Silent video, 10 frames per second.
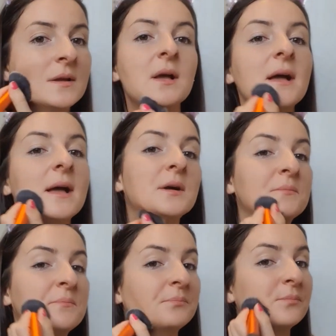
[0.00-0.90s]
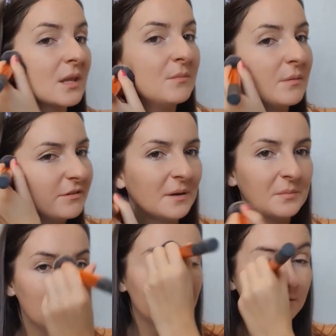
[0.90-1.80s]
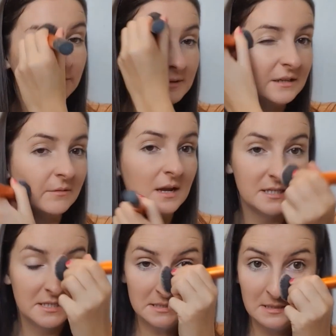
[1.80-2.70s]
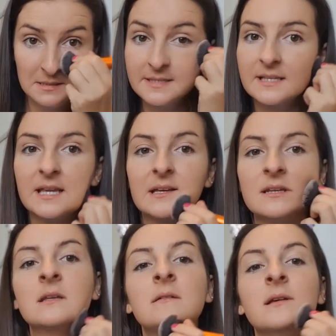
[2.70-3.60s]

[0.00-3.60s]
Maybe February. We went skiing